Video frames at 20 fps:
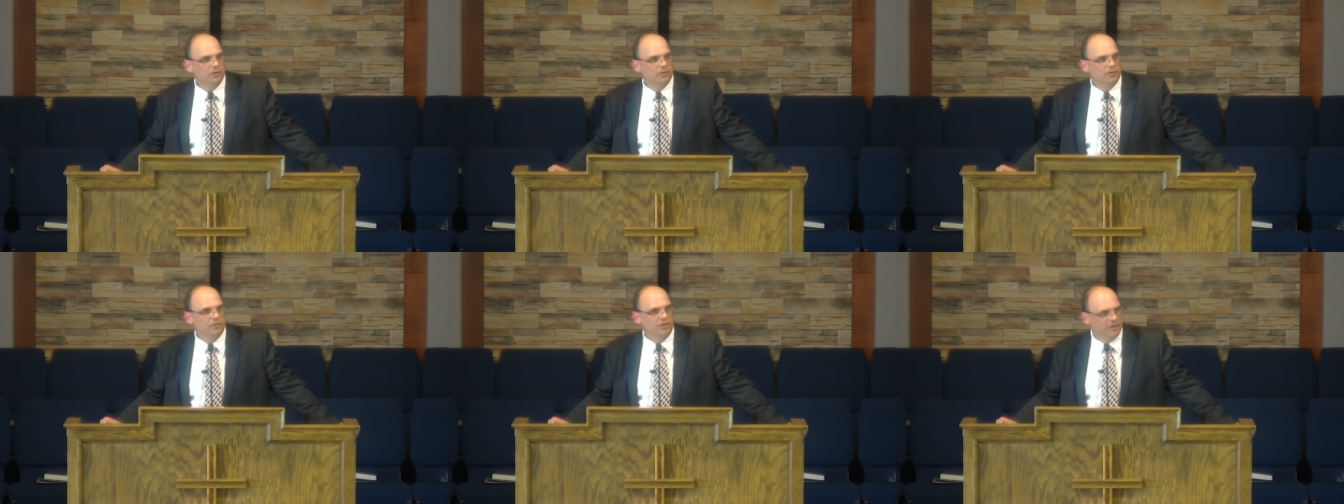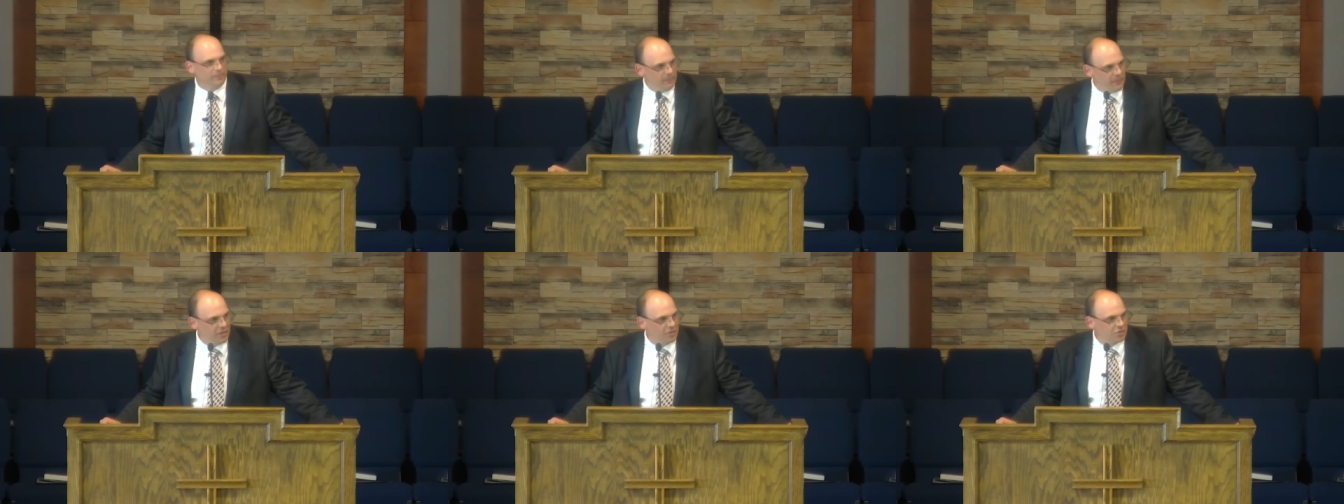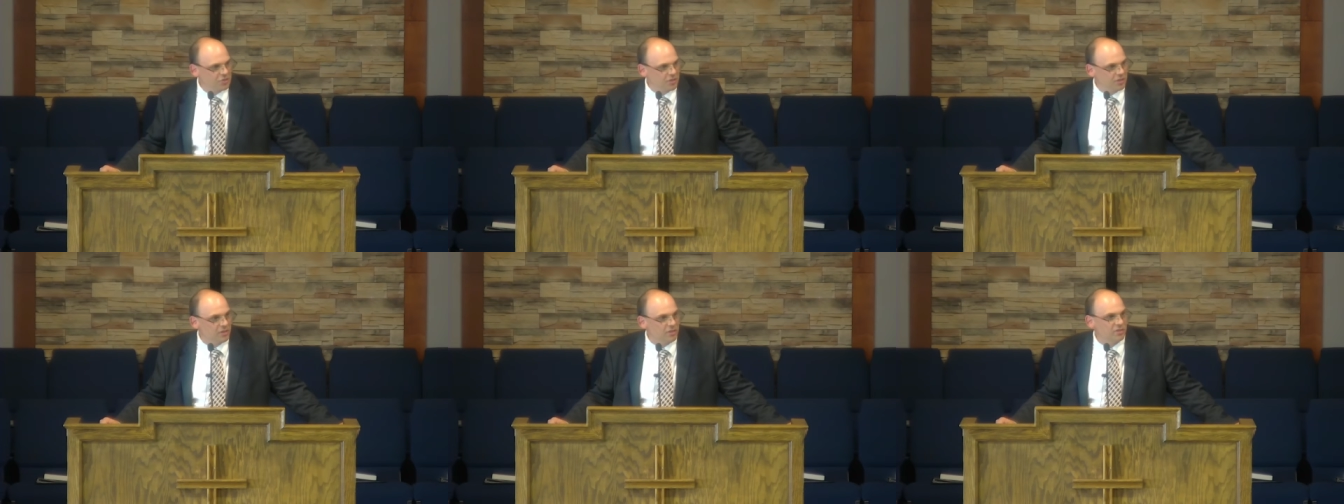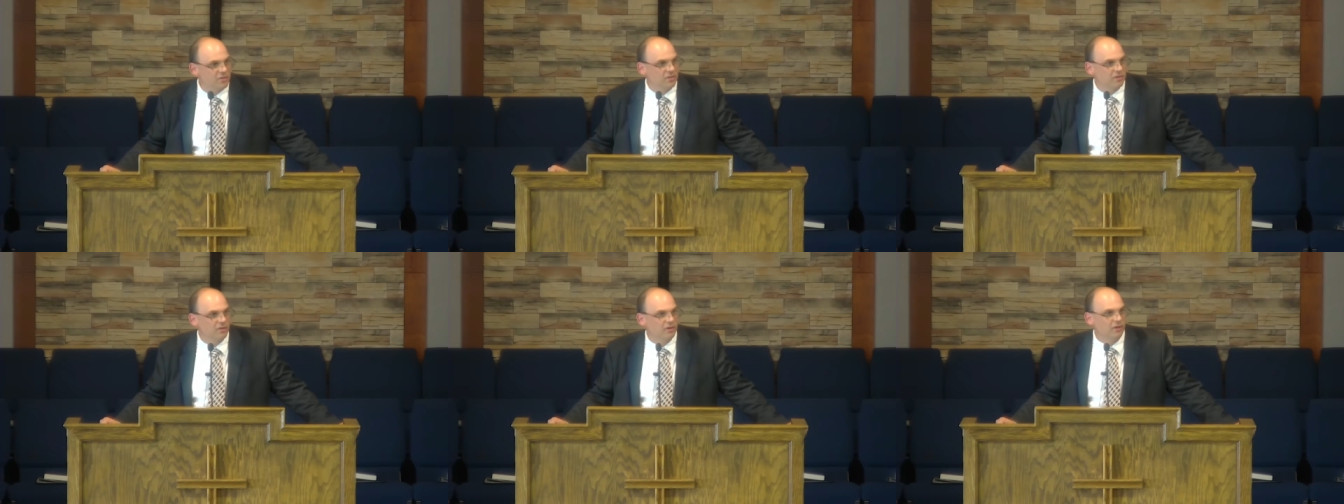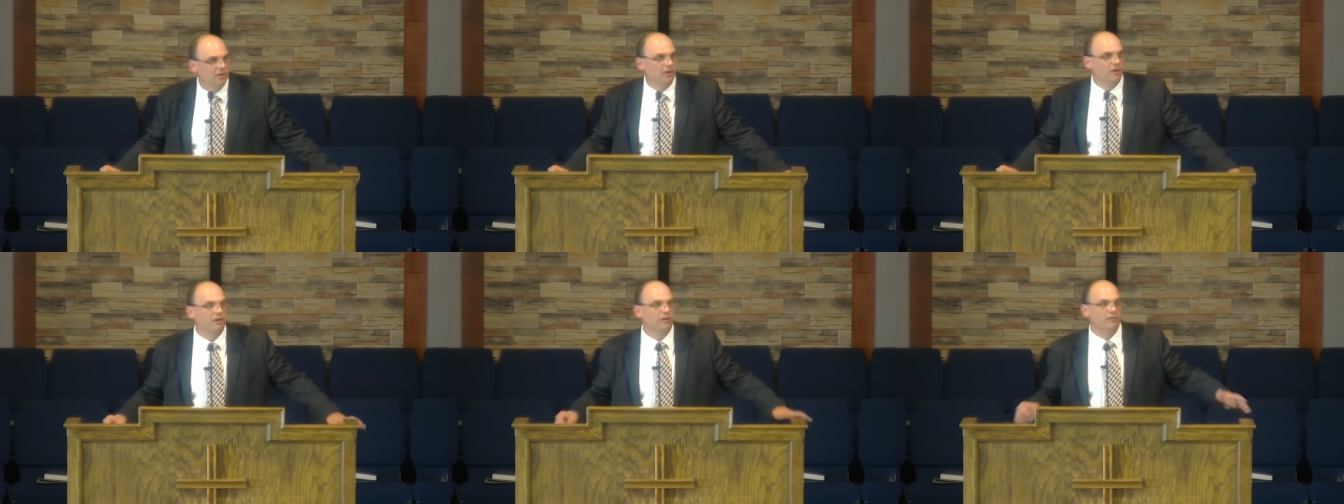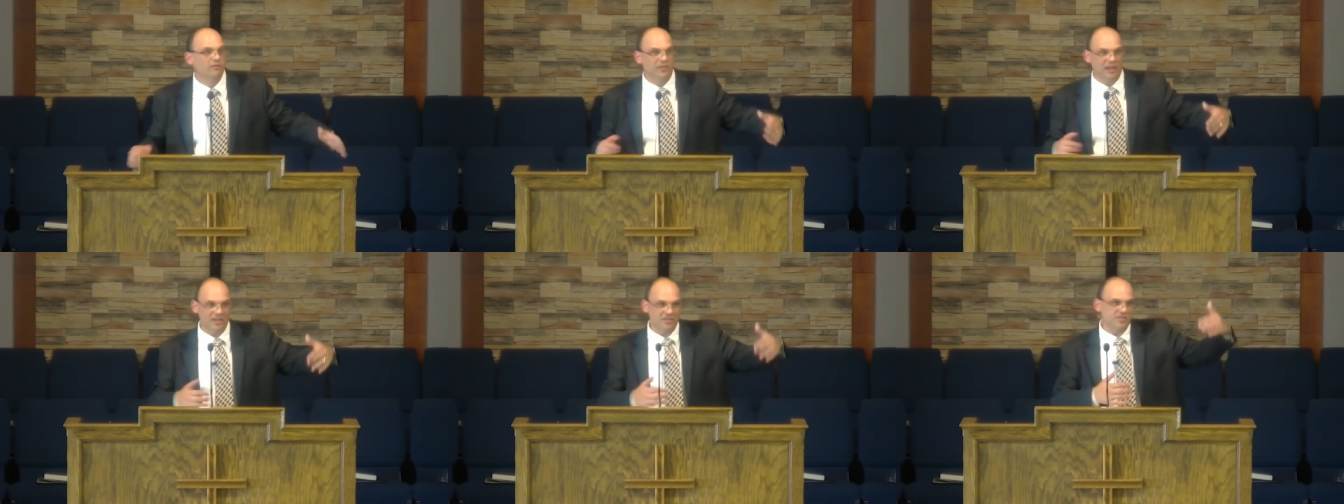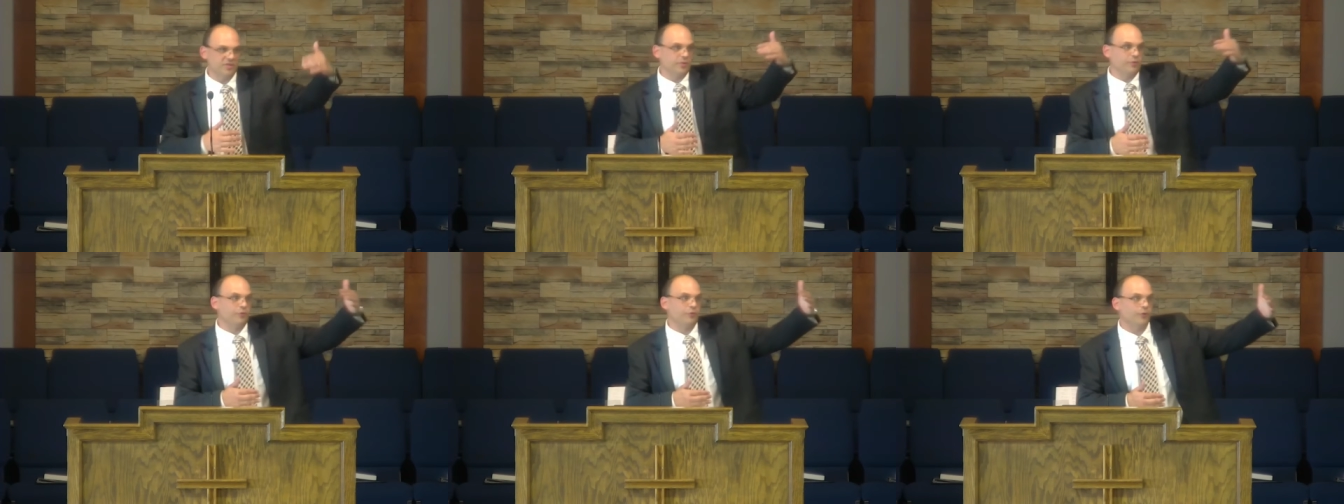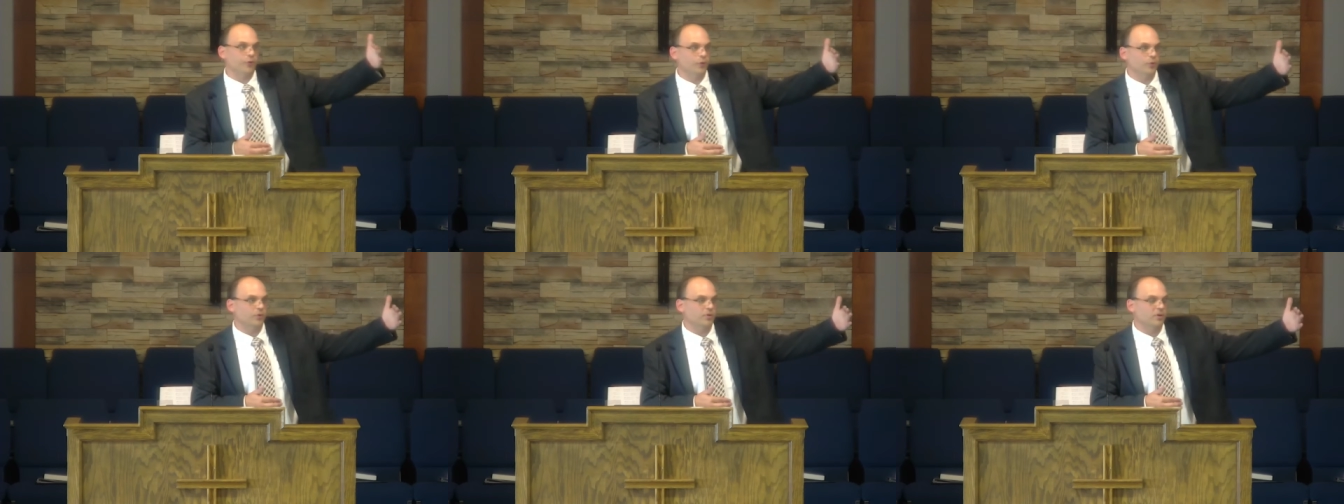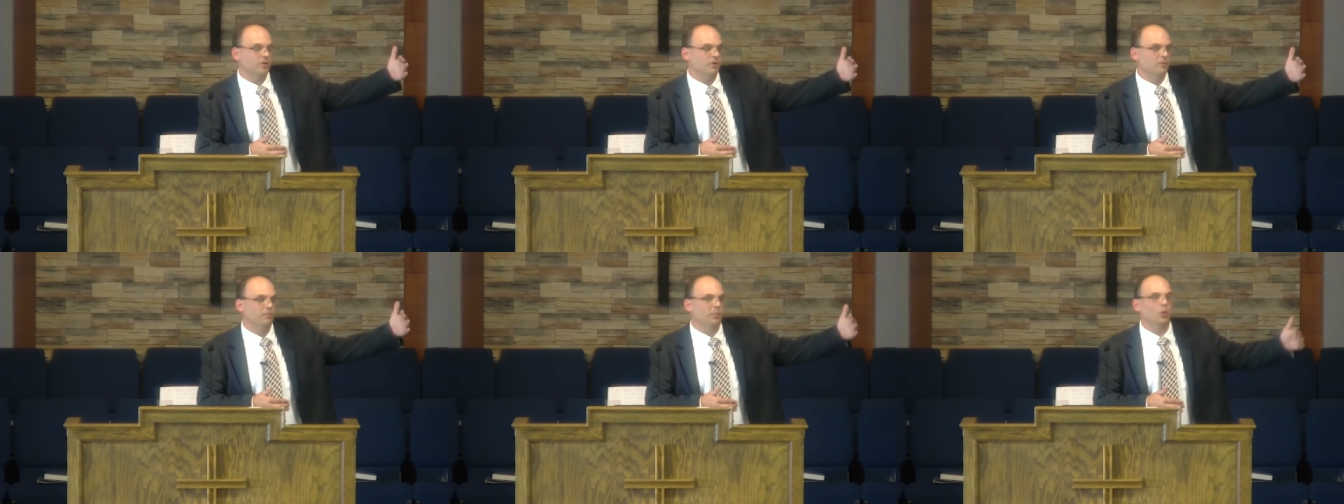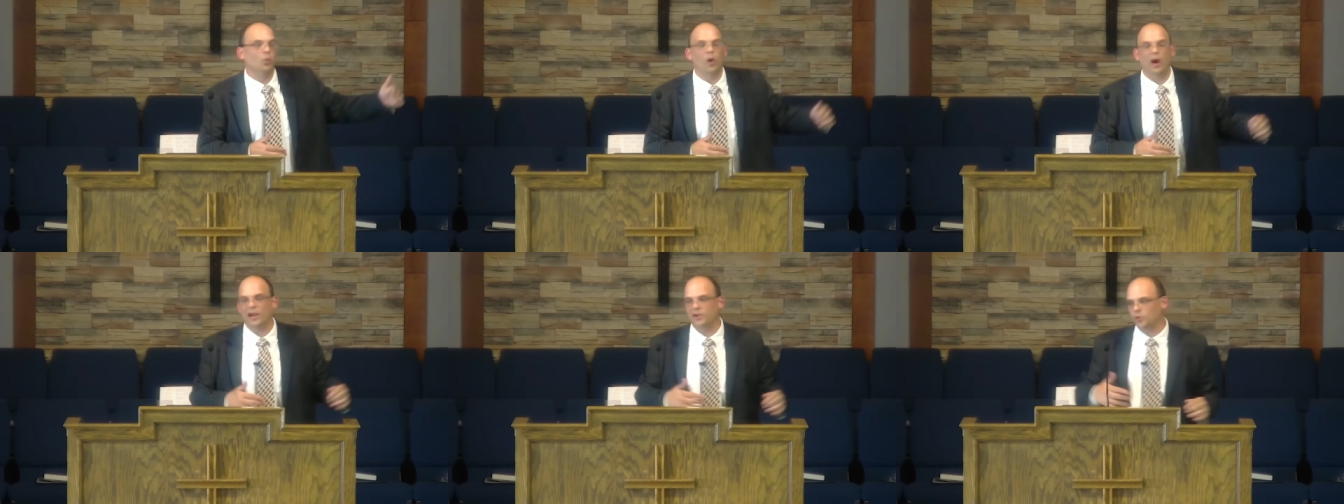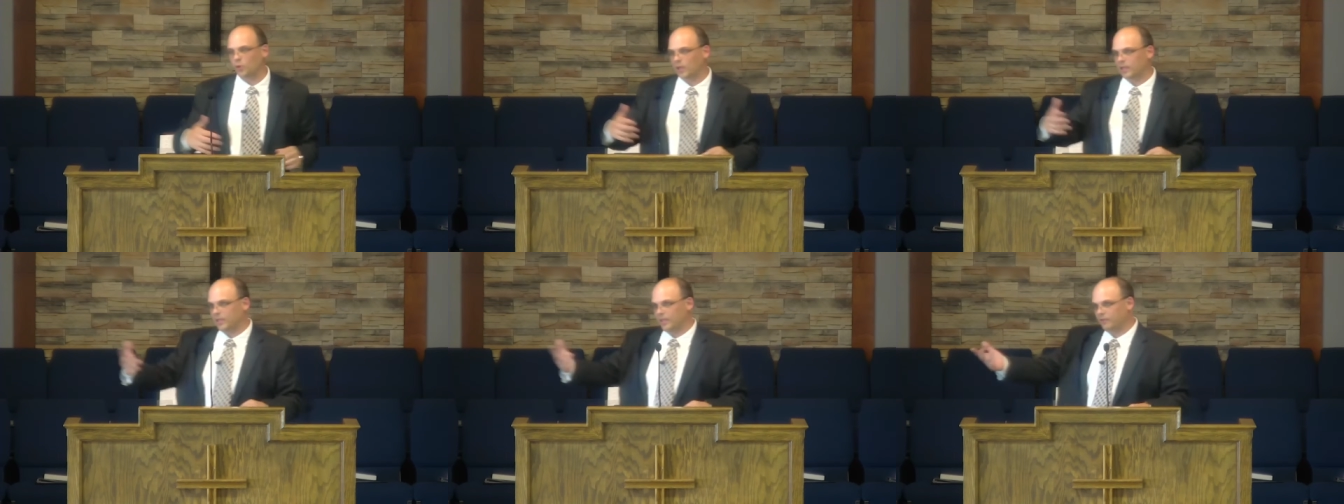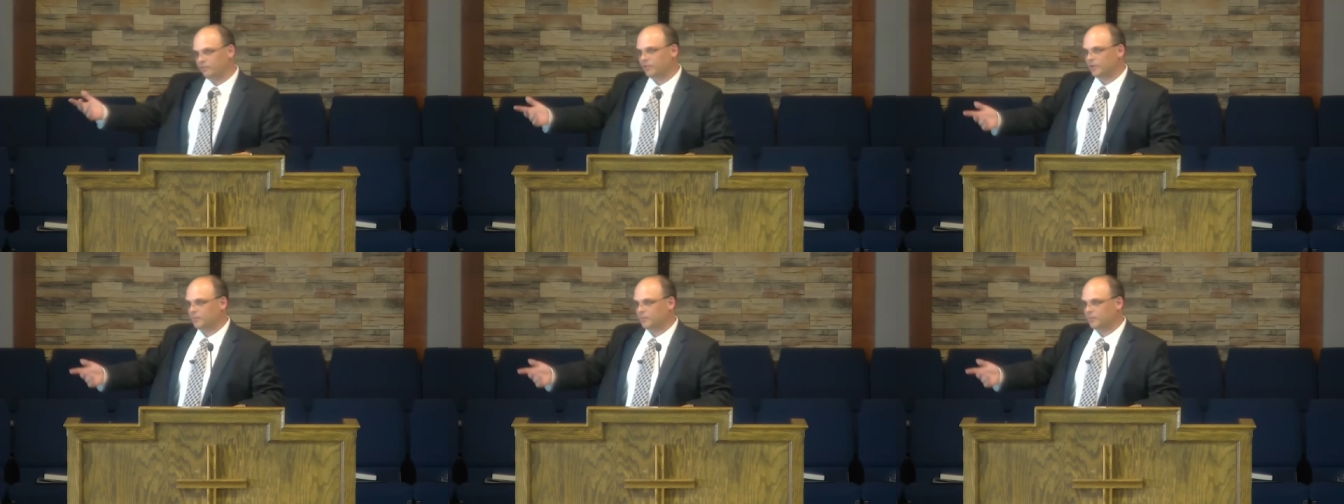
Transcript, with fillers: to missions. That's the fruit. But why do I give to